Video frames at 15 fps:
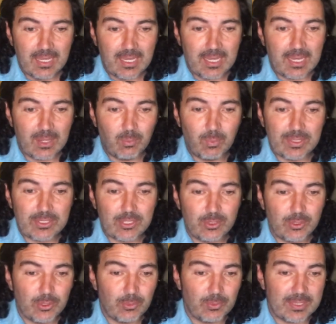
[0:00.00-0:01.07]
Uh, one,
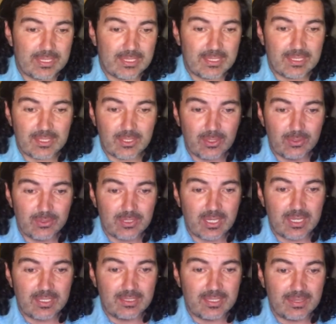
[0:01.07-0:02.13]
two, three, it goes
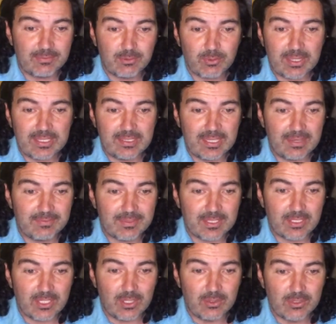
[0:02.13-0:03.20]
on. Left, right, left,
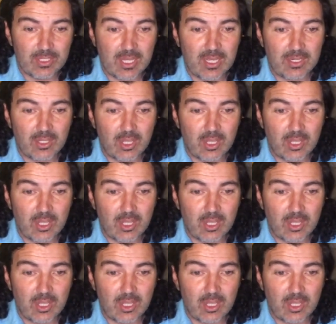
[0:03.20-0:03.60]
it goes on.